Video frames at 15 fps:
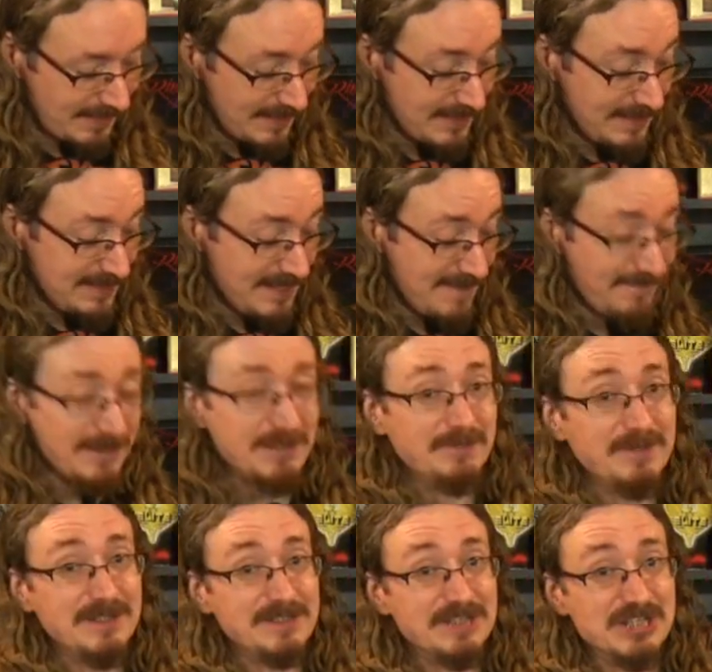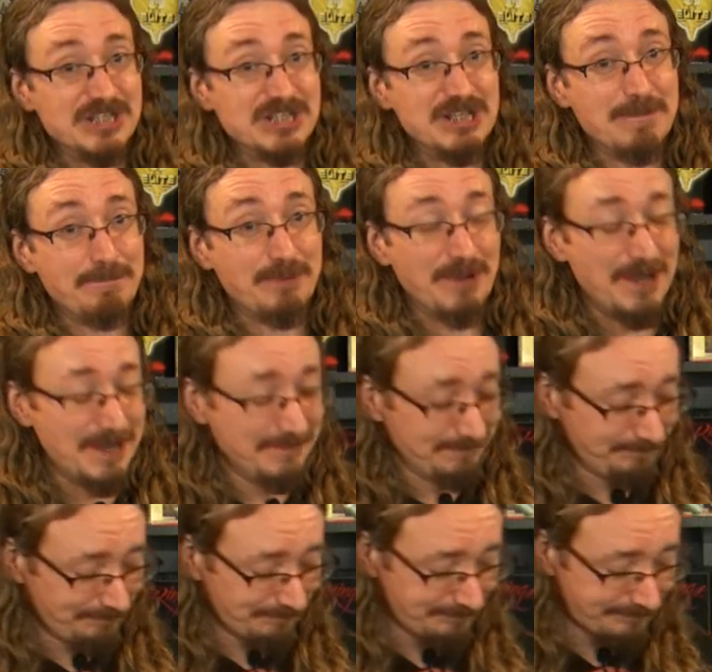I definitely want to sip on.
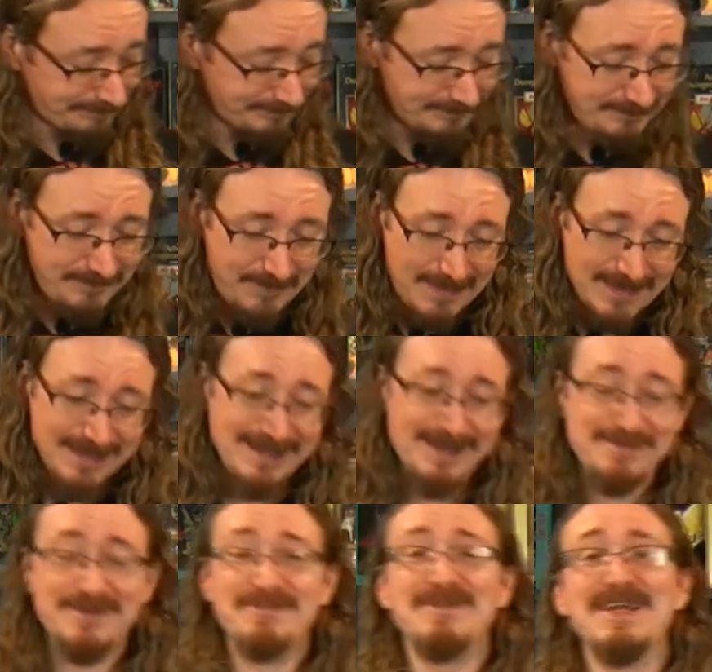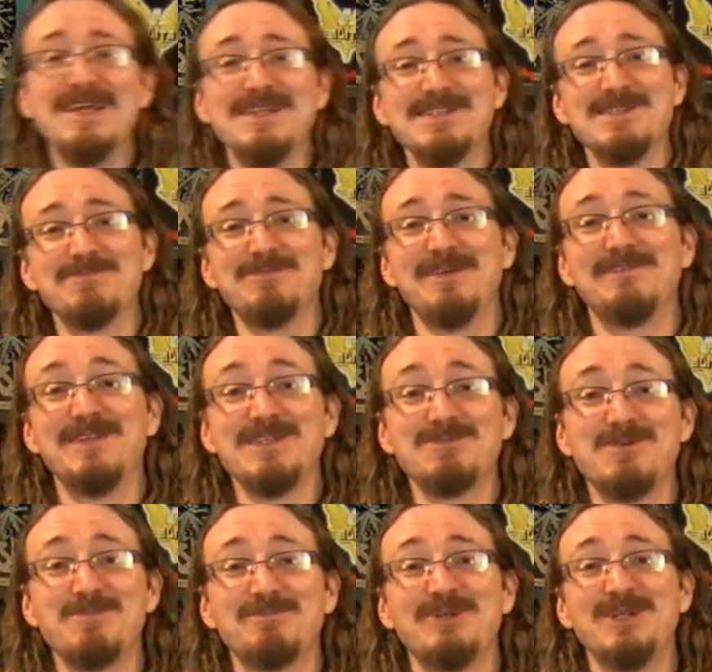Uh, but man, this will, if this
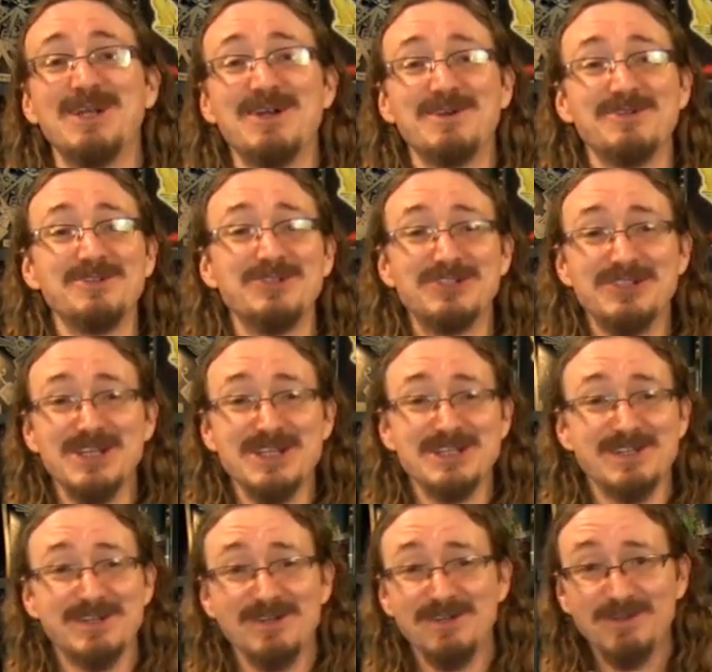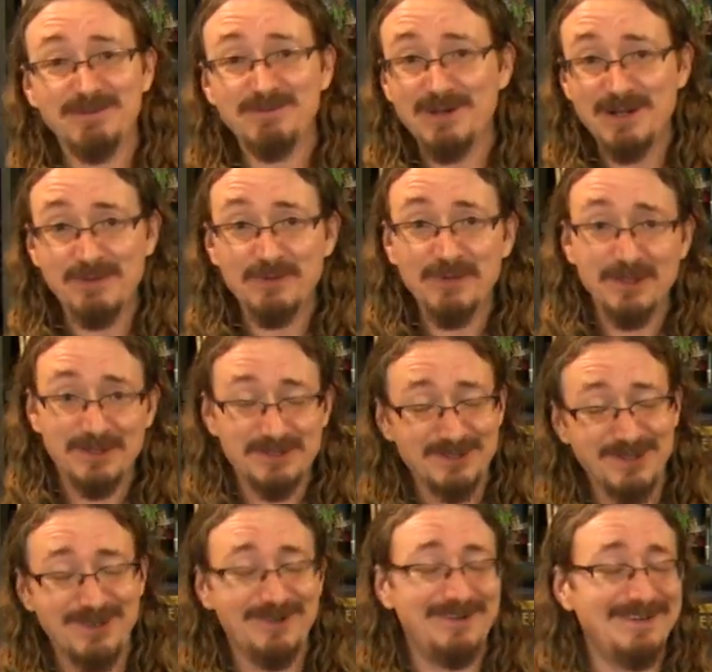won't put hair on your chest, I don't know what will.
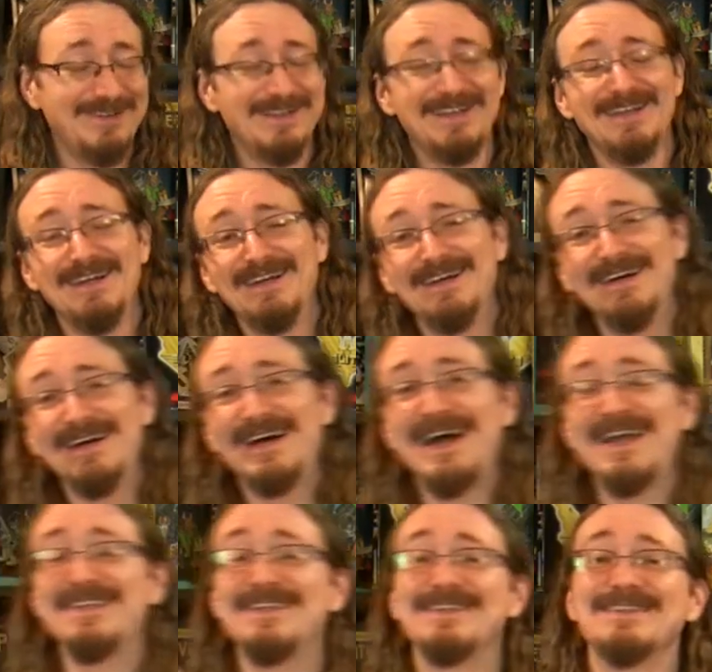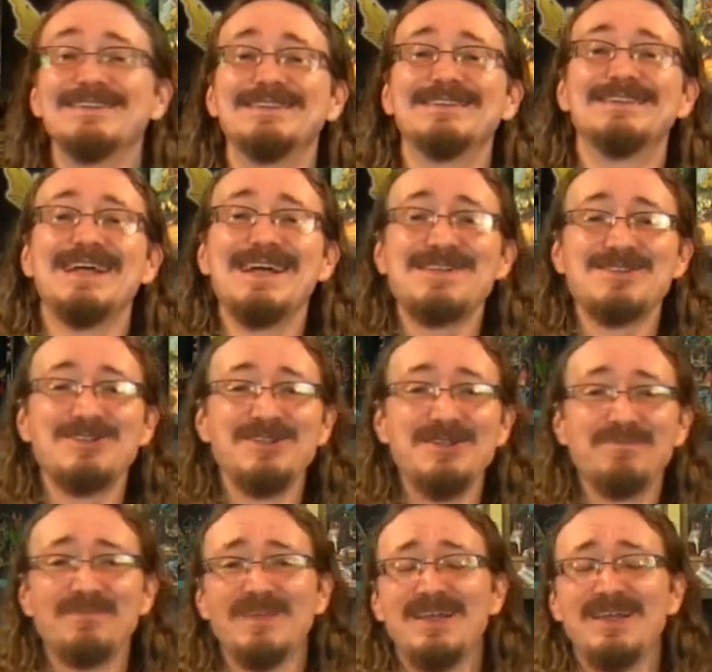So uh, I think this is excellent.